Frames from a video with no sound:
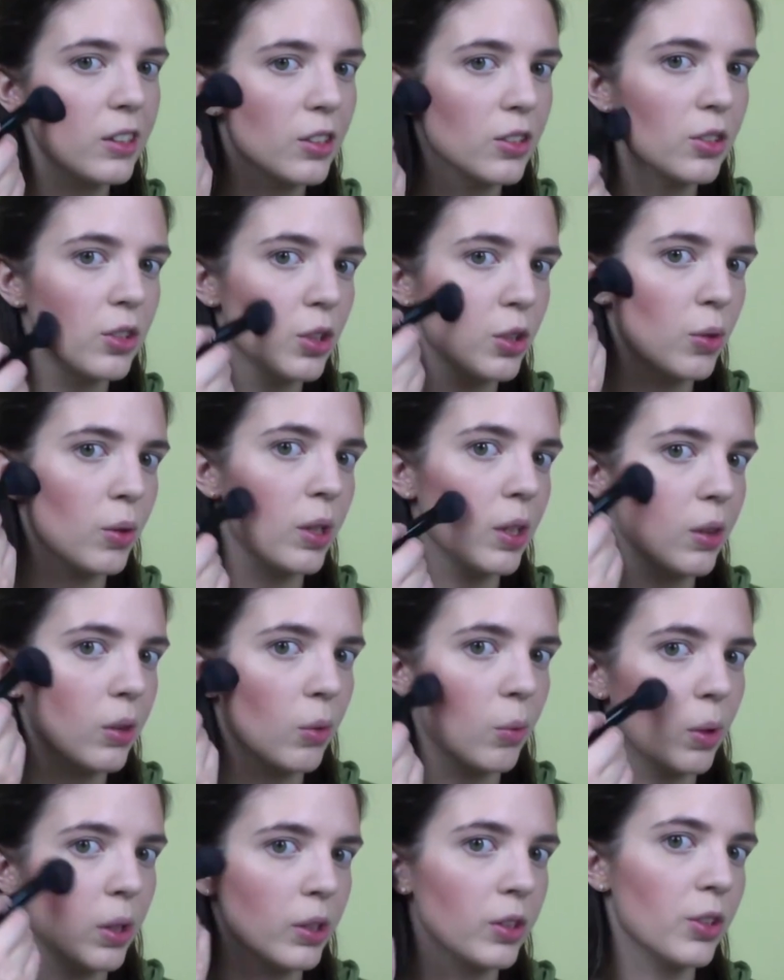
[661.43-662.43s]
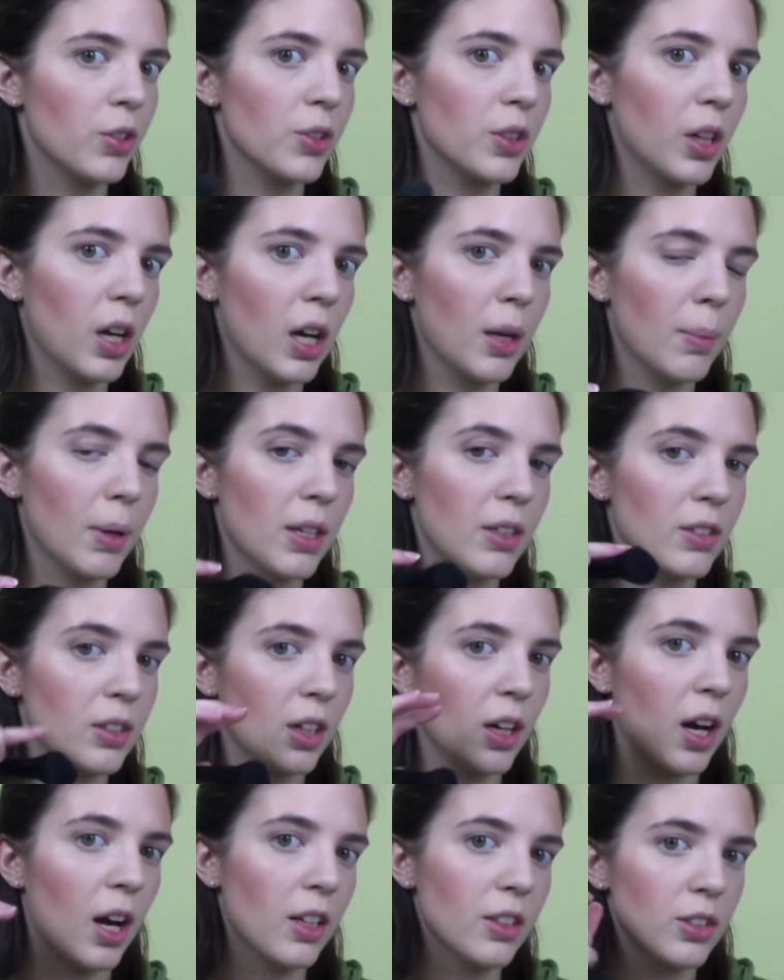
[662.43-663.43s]
to do in the wintertime is
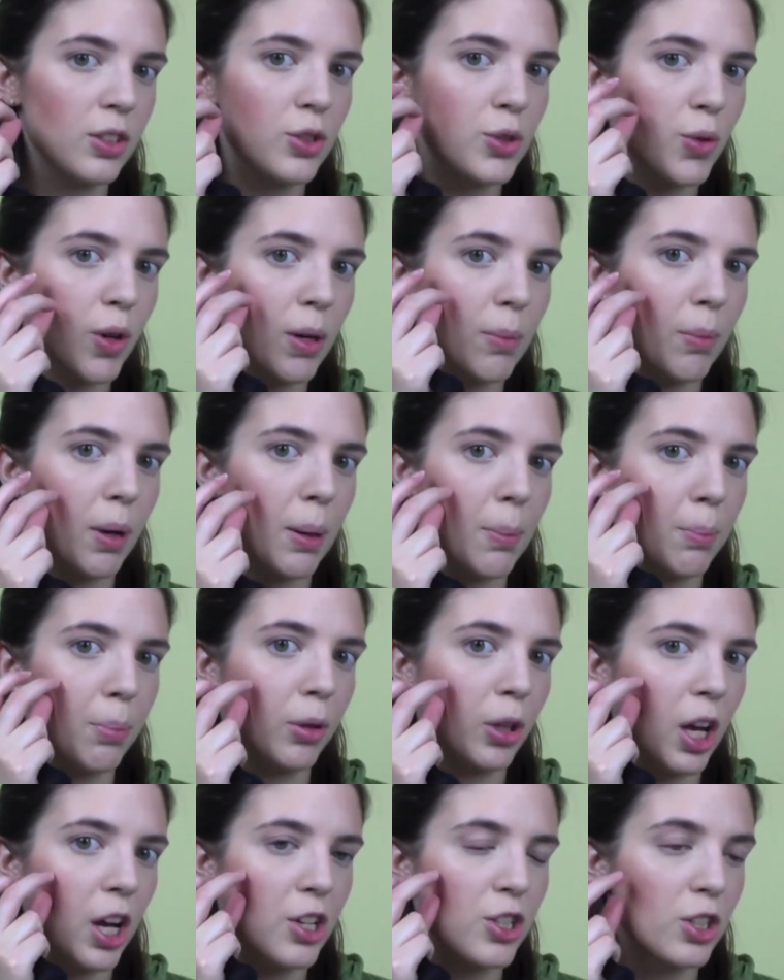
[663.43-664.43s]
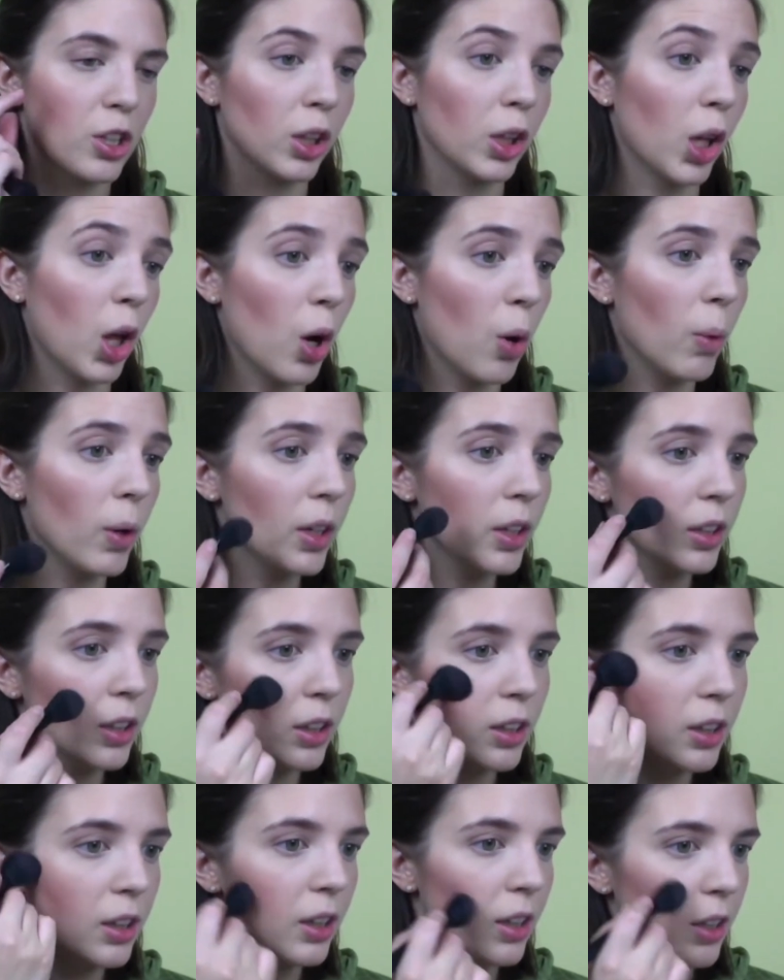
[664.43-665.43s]
concentrate my blush lower,
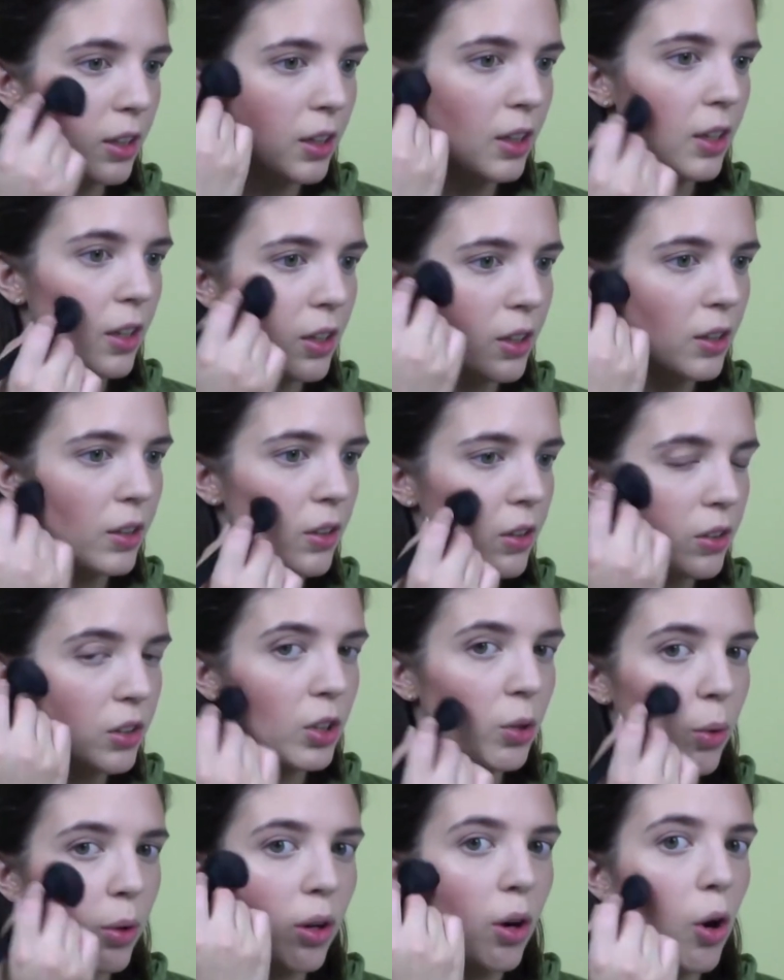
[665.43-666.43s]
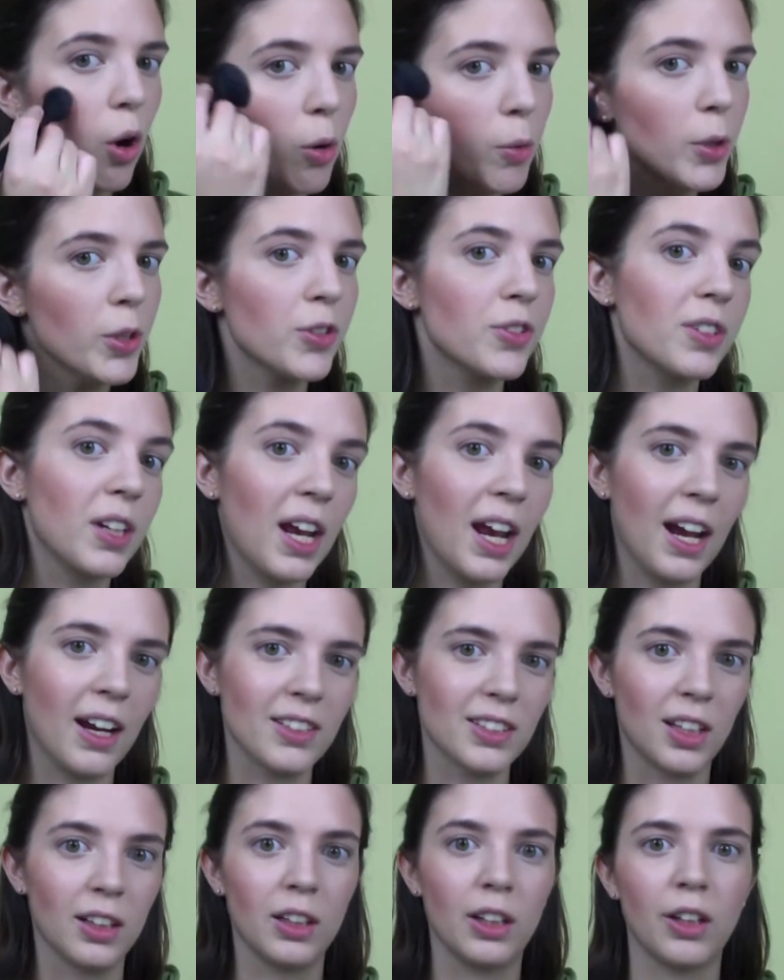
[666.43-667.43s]
so it almost
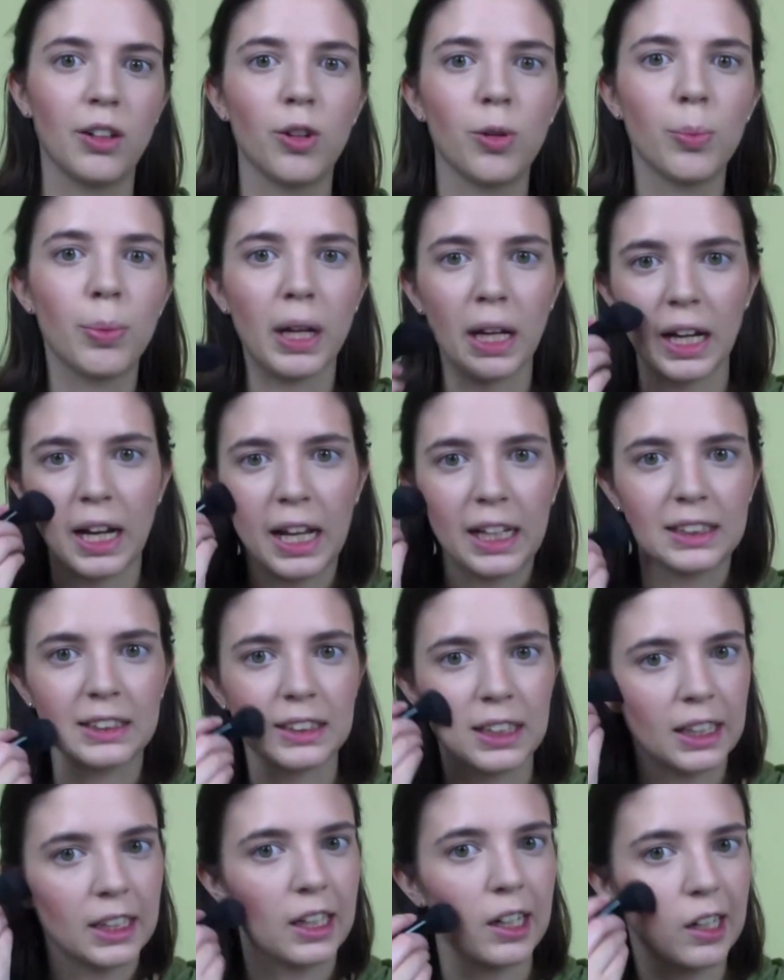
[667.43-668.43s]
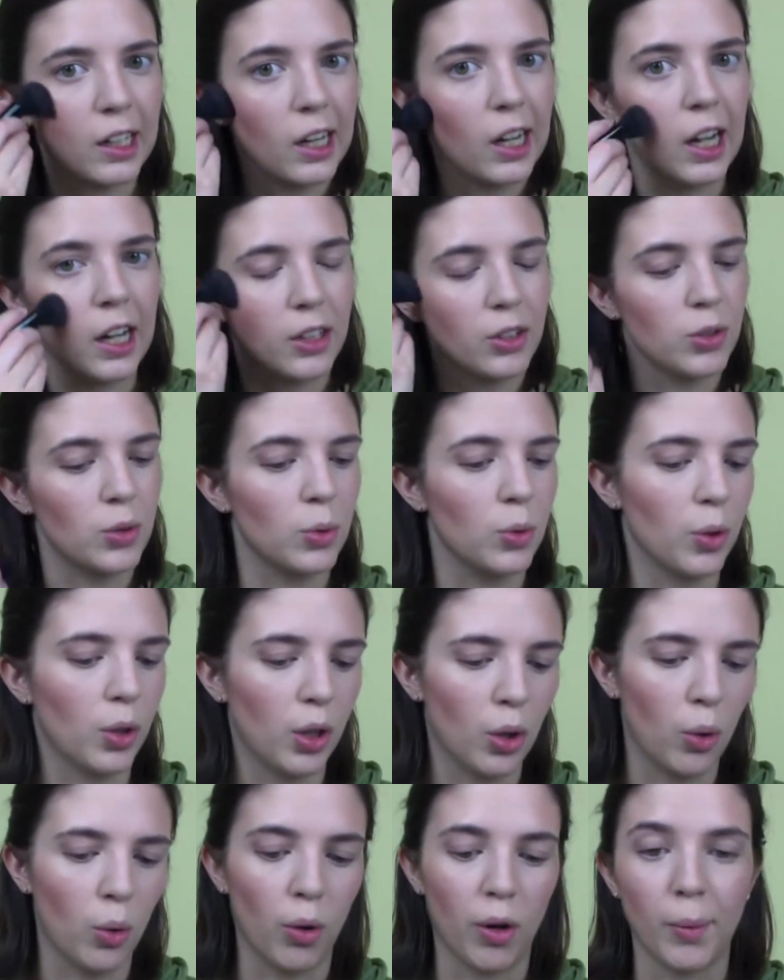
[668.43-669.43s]
acts a little bit as like a
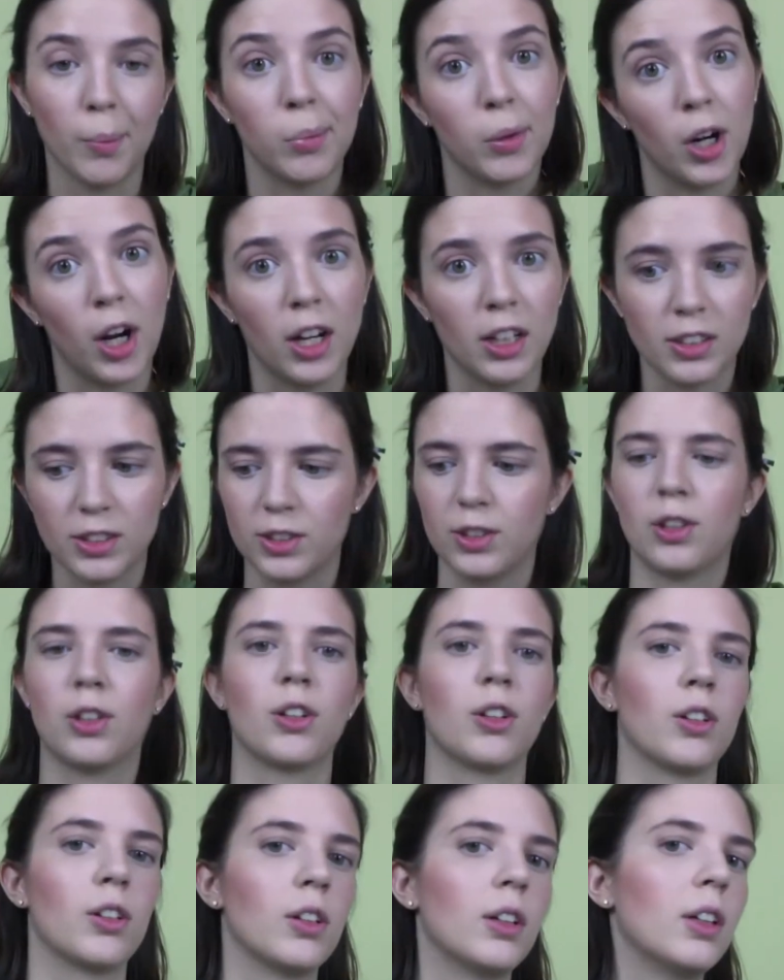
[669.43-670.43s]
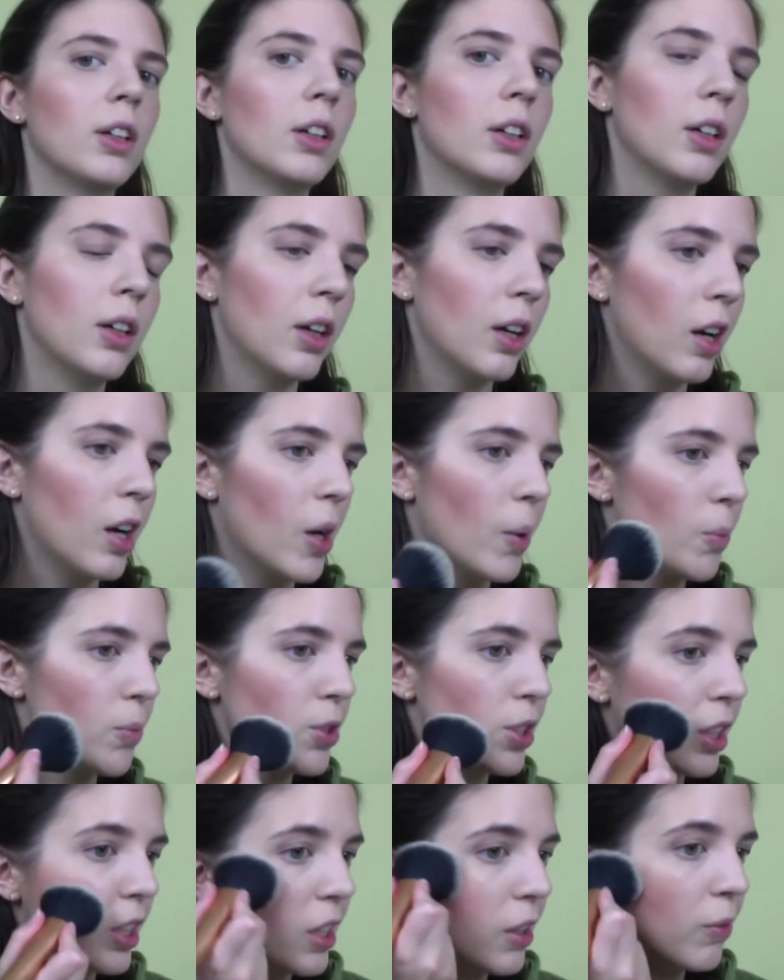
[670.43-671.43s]
contour or a bronzer
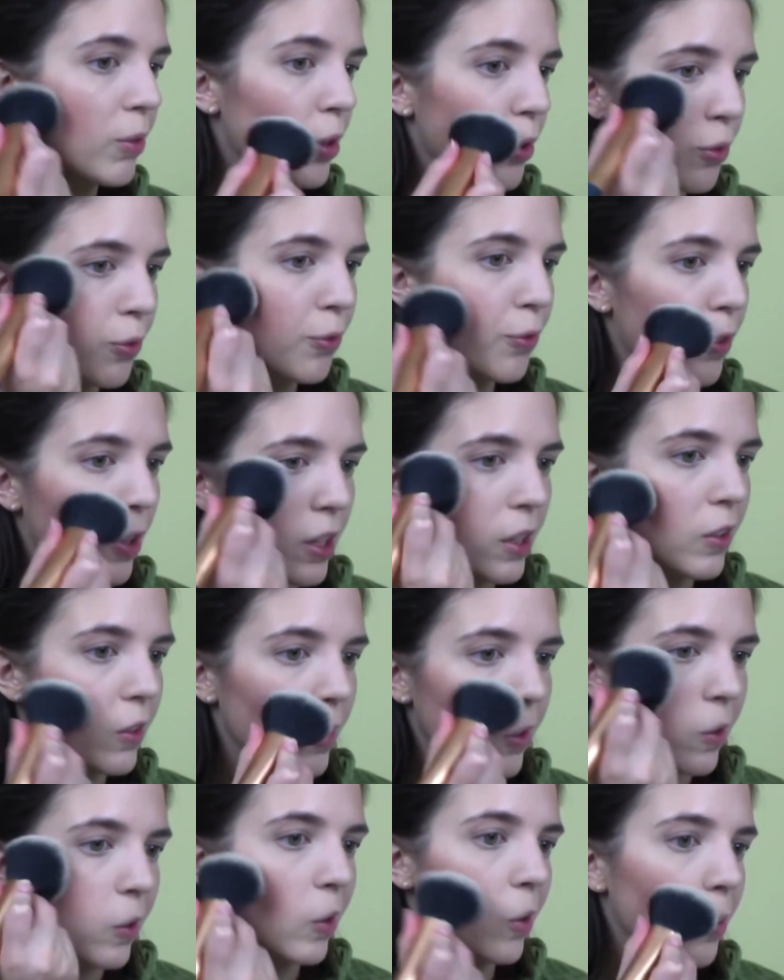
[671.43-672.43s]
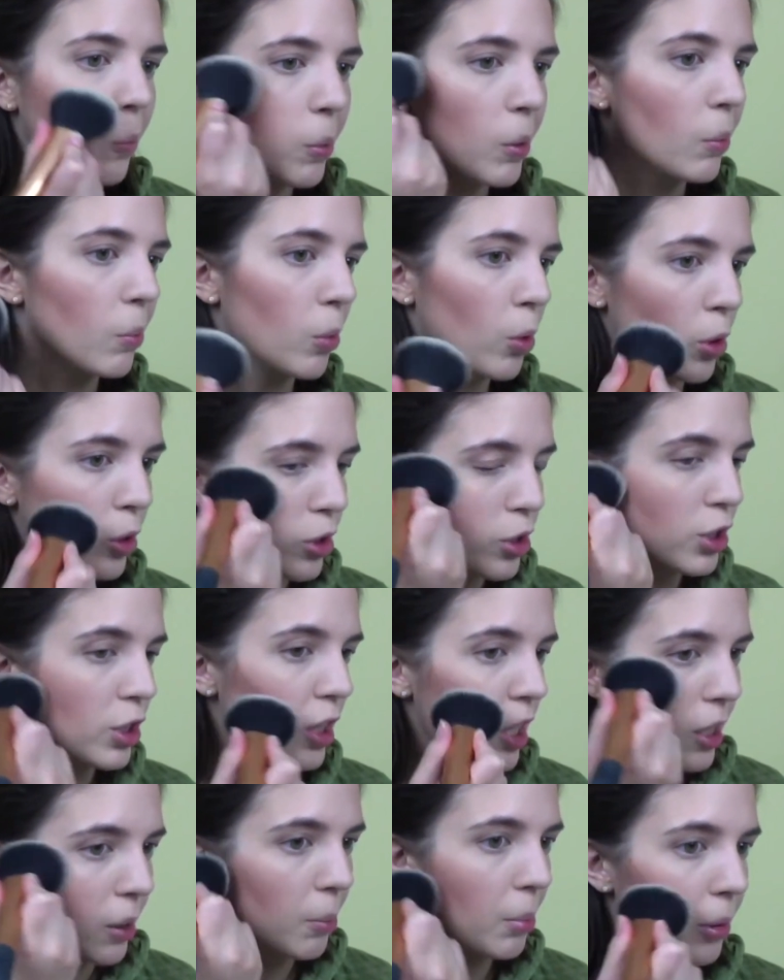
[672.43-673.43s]
to give your face a little bit more
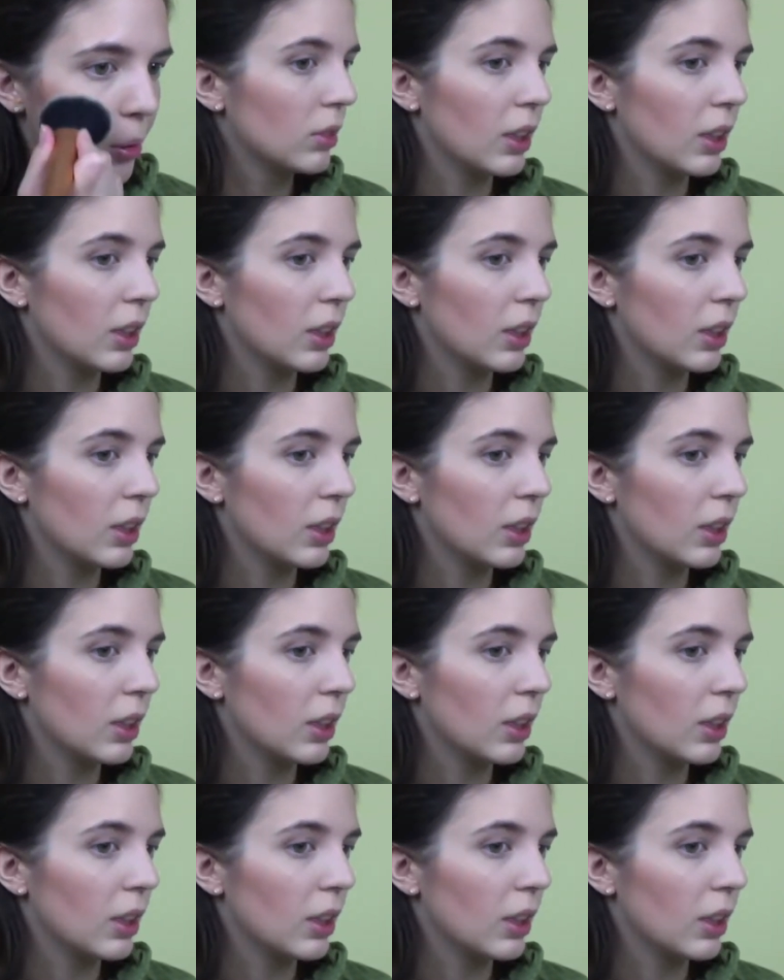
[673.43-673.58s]
shape.